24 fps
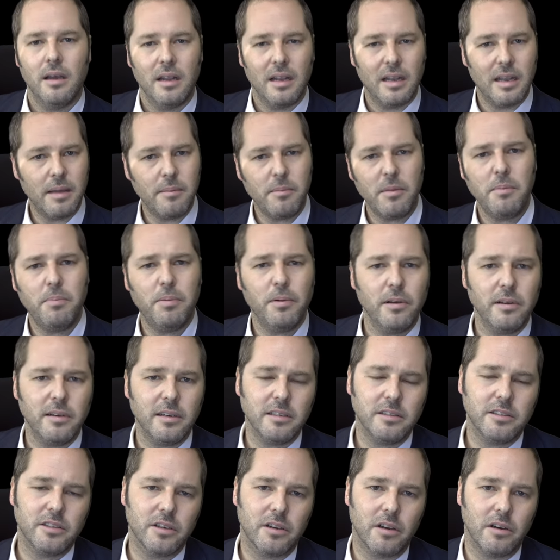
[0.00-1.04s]
Let me put it
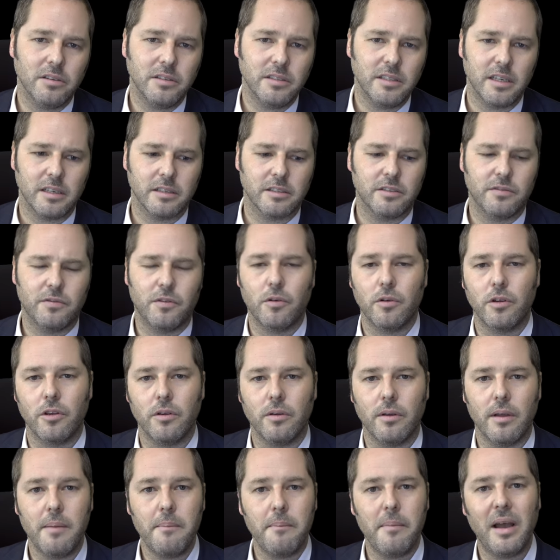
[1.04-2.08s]
into context for
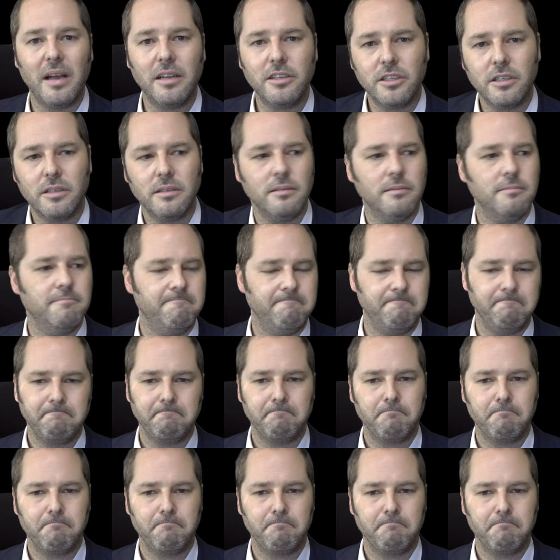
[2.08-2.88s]
you. Imagine